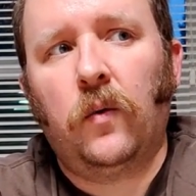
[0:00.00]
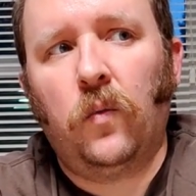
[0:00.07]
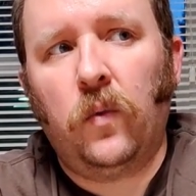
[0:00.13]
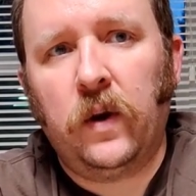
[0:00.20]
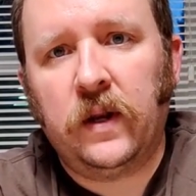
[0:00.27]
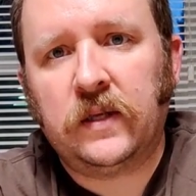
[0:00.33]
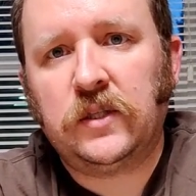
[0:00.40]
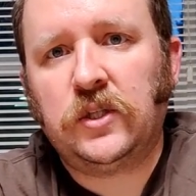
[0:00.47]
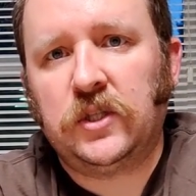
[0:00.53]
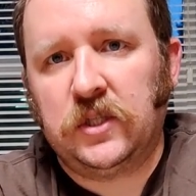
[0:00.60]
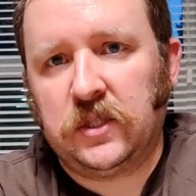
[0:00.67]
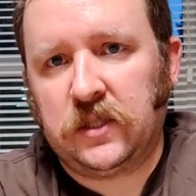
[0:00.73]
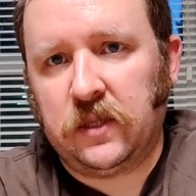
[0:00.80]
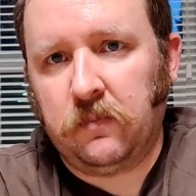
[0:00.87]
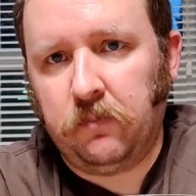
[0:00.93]
with
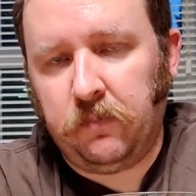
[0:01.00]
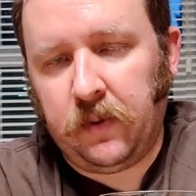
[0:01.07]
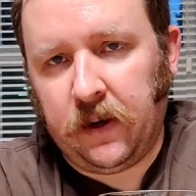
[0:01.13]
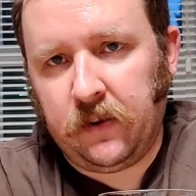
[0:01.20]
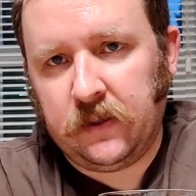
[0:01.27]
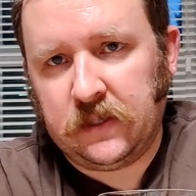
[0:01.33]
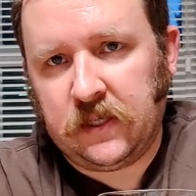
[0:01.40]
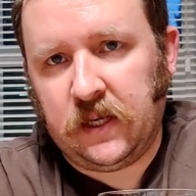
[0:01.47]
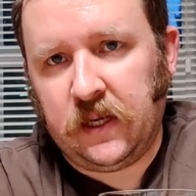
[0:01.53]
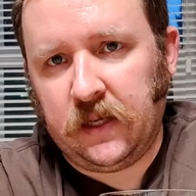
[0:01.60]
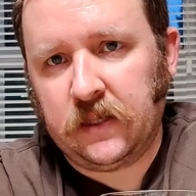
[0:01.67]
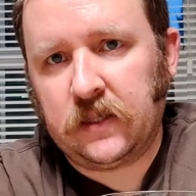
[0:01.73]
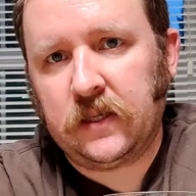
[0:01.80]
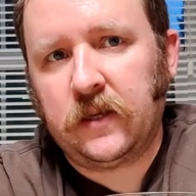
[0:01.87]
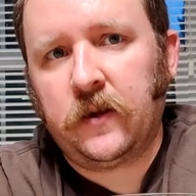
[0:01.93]
just the barest
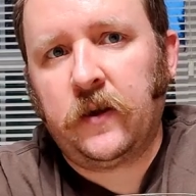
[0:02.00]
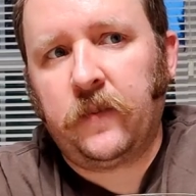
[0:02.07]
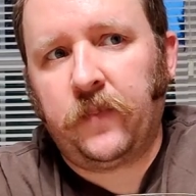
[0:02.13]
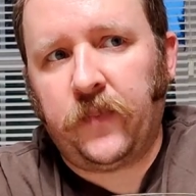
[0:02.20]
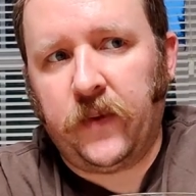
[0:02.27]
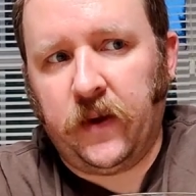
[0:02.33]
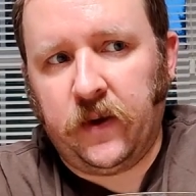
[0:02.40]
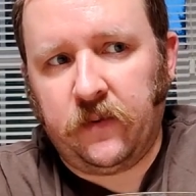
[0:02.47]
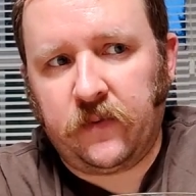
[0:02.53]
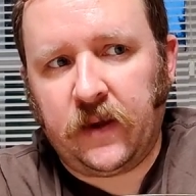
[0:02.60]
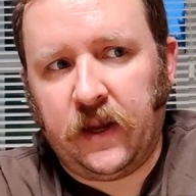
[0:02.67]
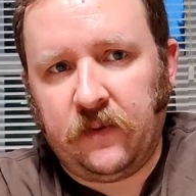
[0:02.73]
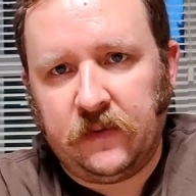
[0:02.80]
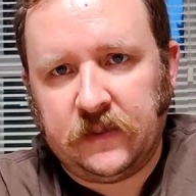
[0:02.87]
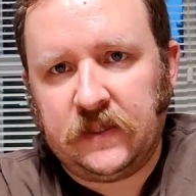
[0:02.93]
hint of
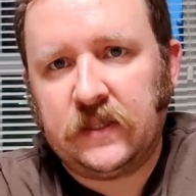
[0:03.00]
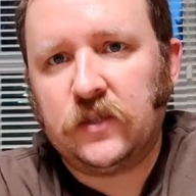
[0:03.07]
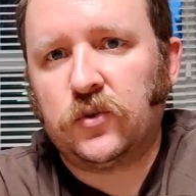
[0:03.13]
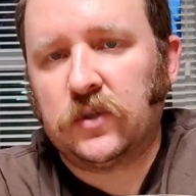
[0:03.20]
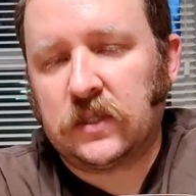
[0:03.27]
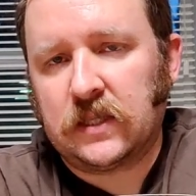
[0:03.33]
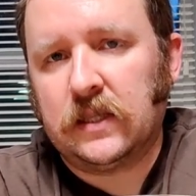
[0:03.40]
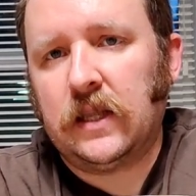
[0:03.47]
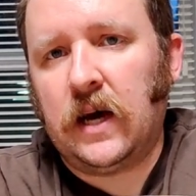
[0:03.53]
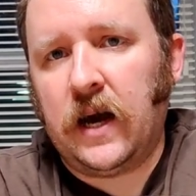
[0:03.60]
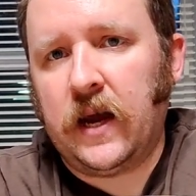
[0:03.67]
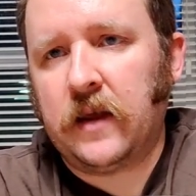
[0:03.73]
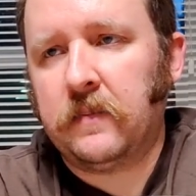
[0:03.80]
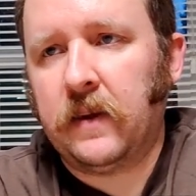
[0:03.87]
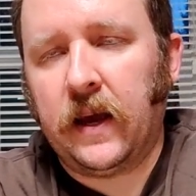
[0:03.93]
kind of a citrus
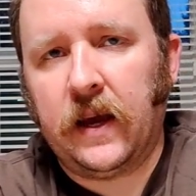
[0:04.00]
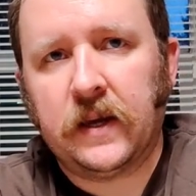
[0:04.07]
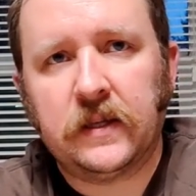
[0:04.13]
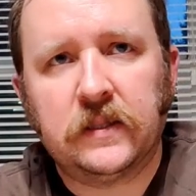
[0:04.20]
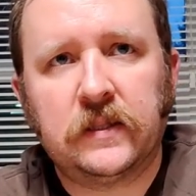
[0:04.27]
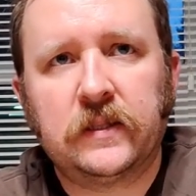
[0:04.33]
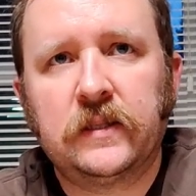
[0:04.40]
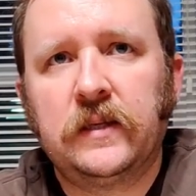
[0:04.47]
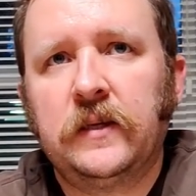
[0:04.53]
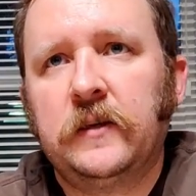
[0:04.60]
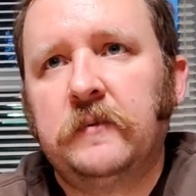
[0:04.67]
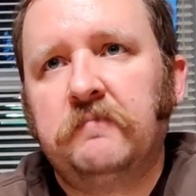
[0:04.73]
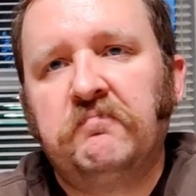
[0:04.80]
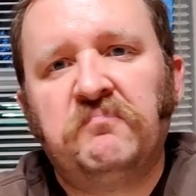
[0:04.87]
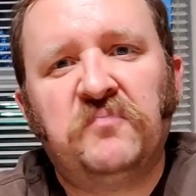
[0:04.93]
lime as
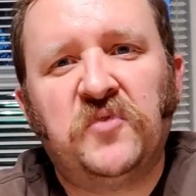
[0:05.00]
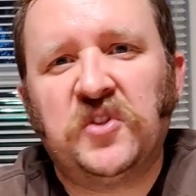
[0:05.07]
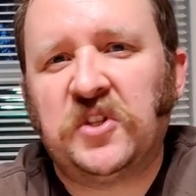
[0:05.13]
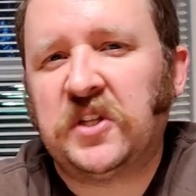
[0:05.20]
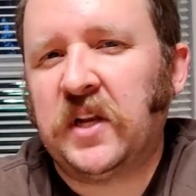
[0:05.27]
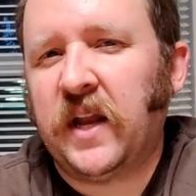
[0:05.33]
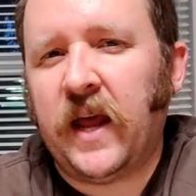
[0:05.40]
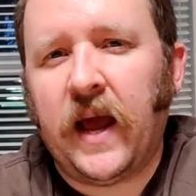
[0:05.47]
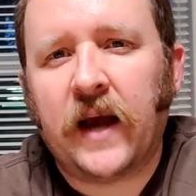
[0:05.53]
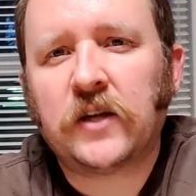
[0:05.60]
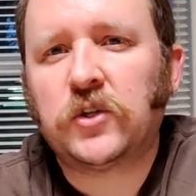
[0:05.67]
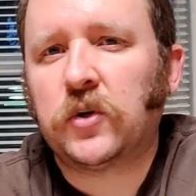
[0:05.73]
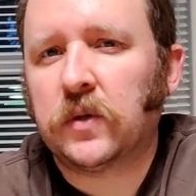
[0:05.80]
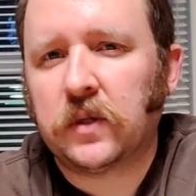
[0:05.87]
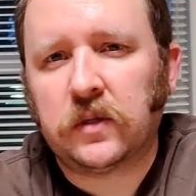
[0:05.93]
just an
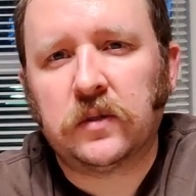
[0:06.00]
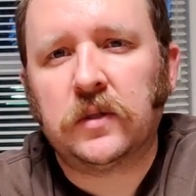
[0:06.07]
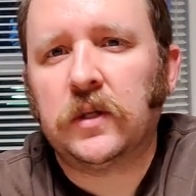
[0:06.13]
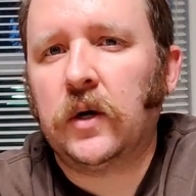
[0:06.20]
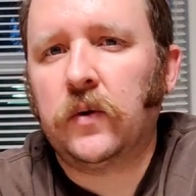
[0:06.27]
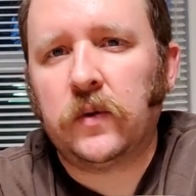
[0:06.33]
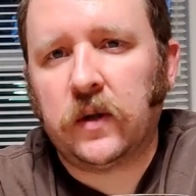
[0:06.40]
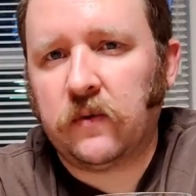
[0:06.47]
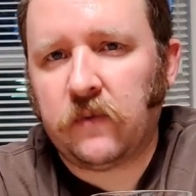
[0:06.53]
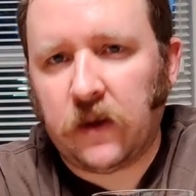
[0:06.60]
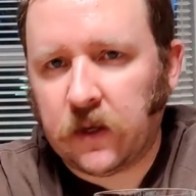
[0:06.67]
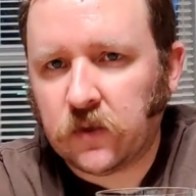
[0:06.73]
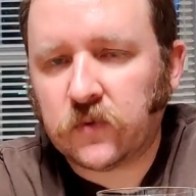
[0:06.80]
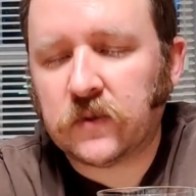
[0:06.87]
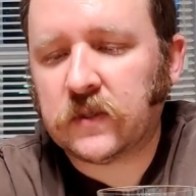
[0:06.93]
extra little note of
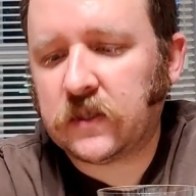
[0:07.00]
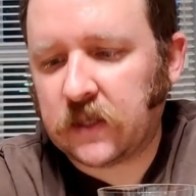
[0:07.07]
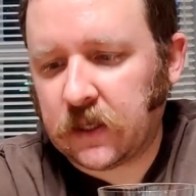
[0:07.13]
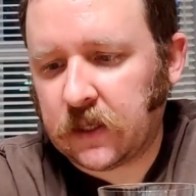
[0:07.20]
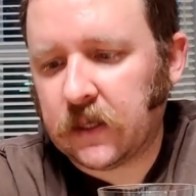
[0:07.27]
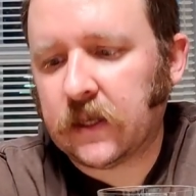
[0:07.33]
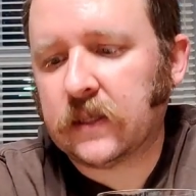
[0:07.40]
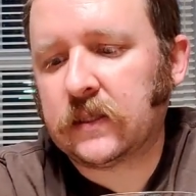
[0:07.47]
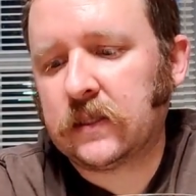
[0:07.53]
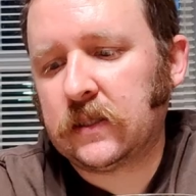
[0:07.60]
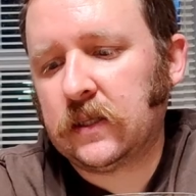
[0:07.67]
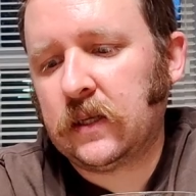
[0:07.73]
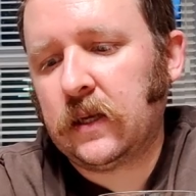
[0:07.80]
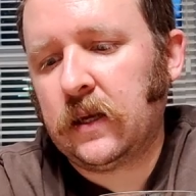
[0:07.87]
interestingness.